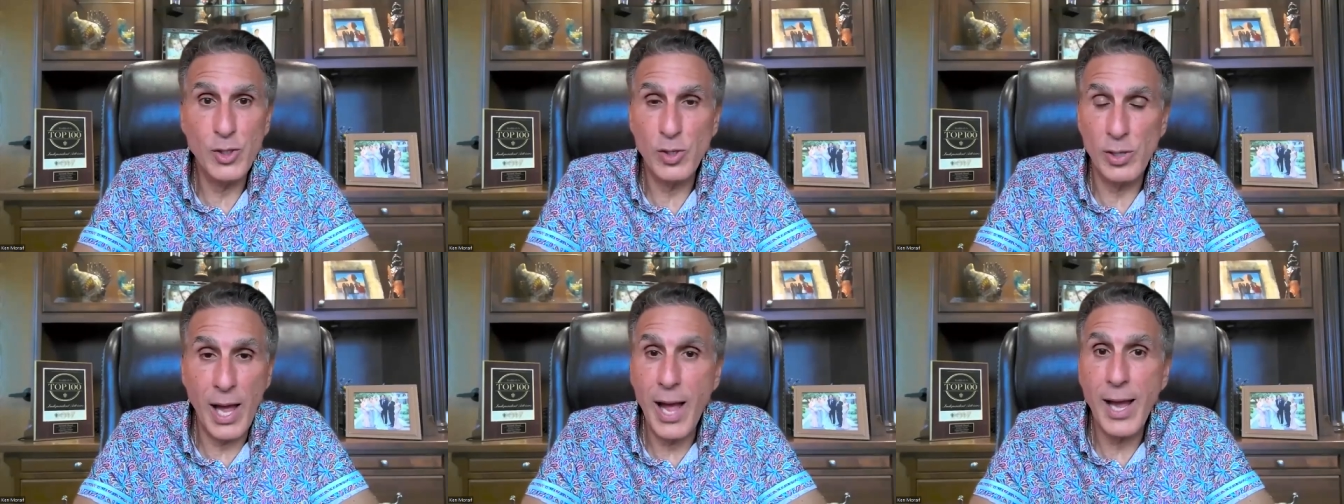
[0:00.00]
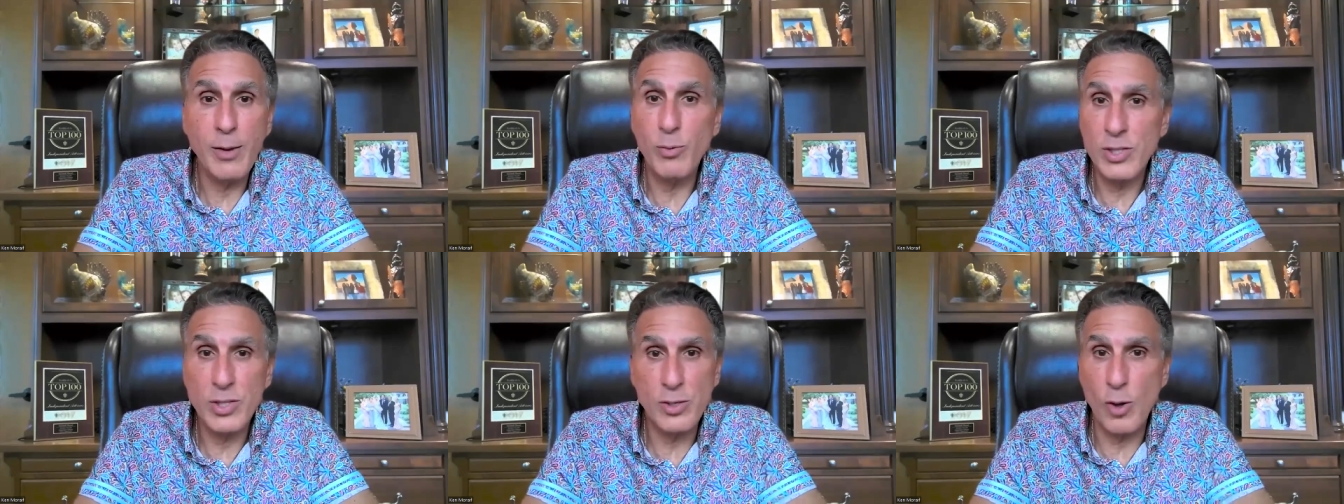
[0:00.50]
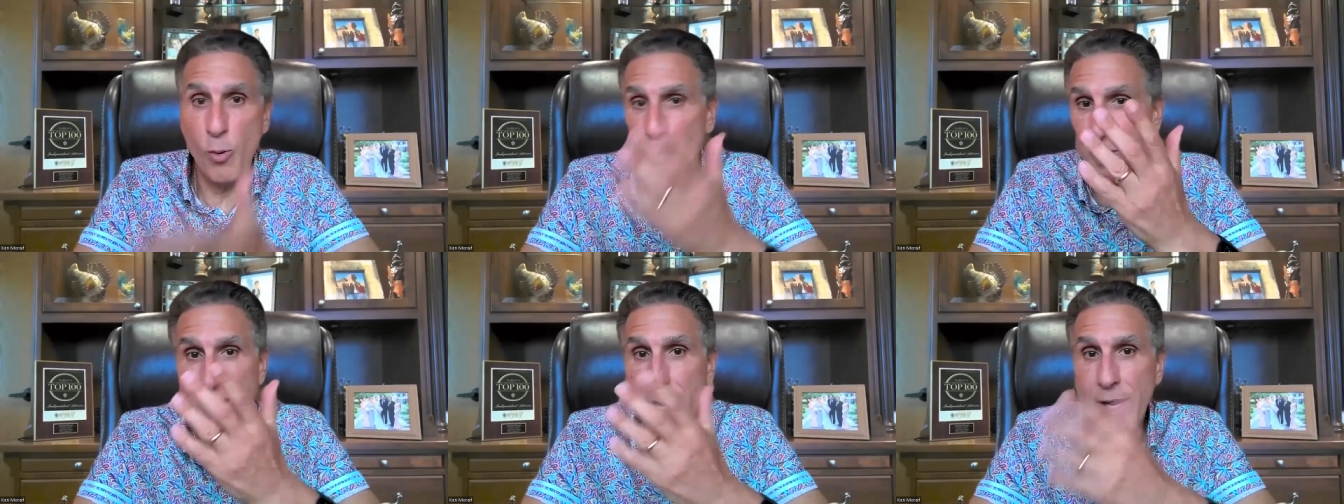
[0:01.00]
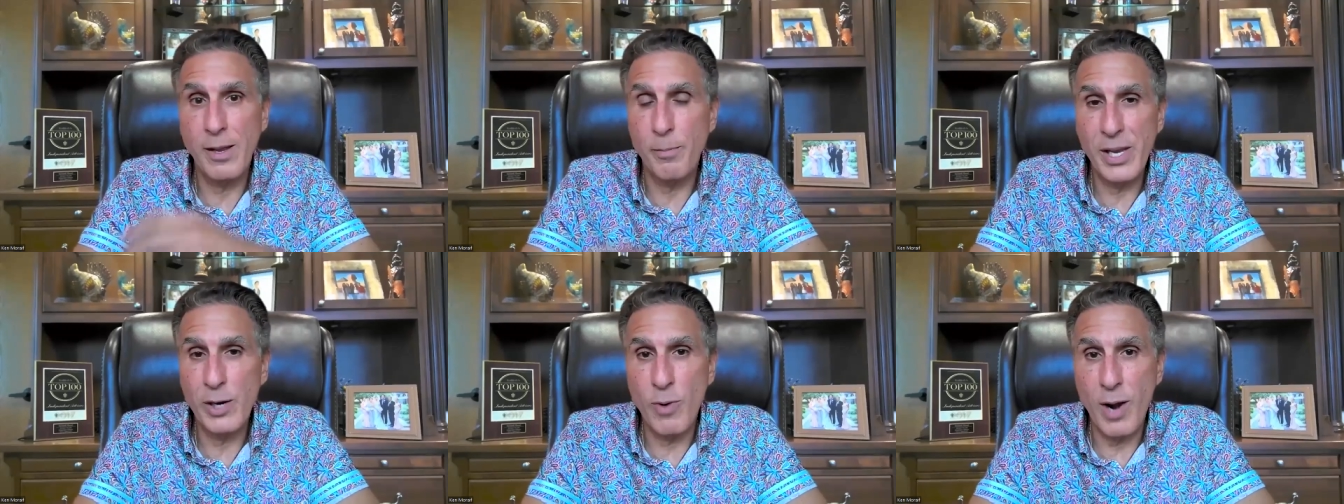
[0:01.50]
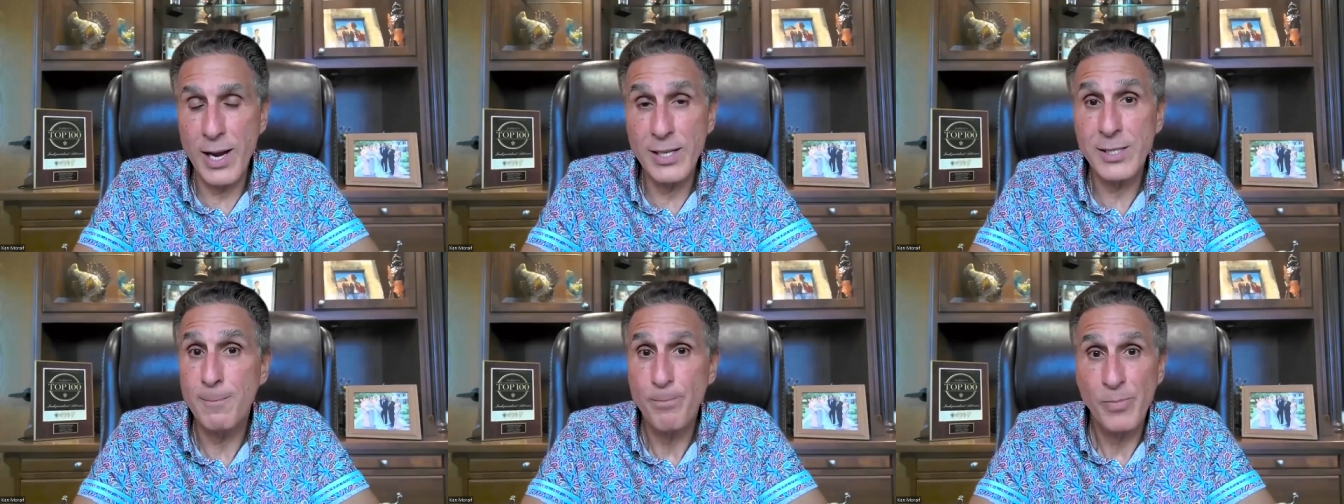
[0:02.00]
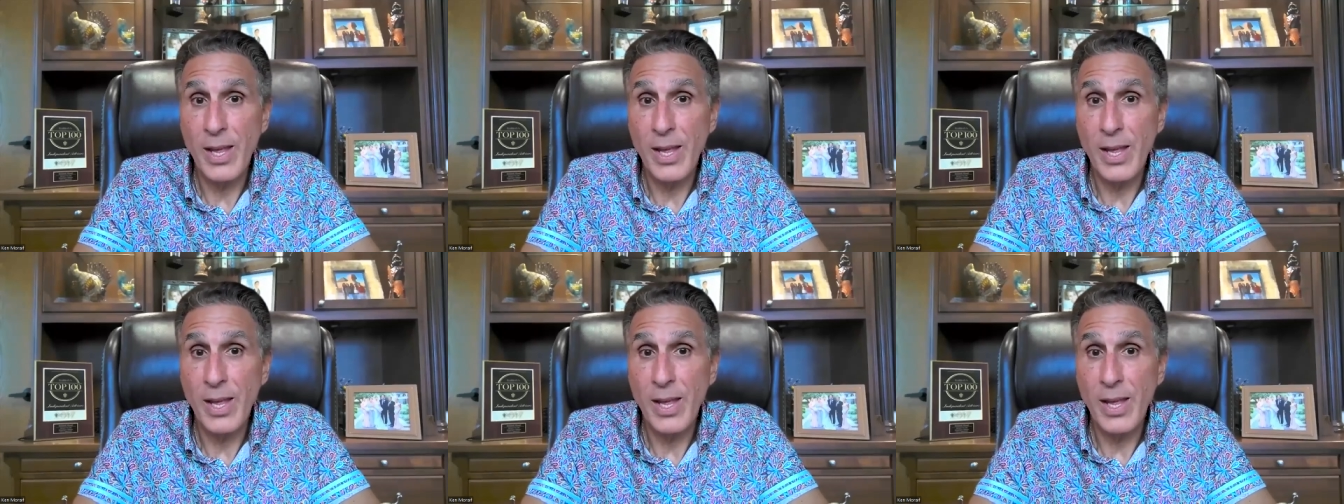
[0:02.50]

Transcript: July was so big, a big rise,